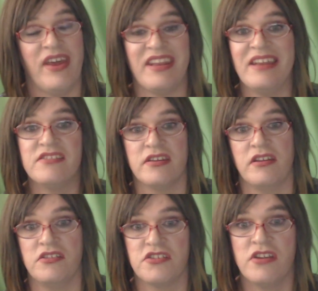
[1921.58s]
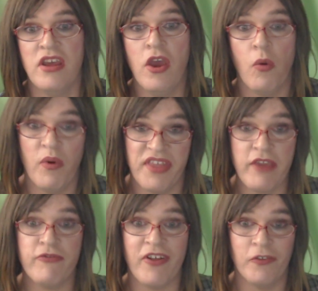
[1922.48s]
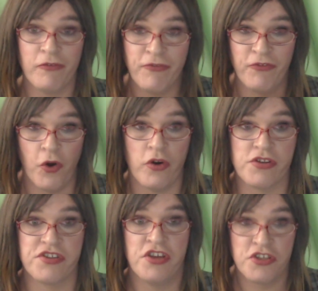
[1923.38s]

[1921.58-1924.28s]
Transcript: incidents where they felt forced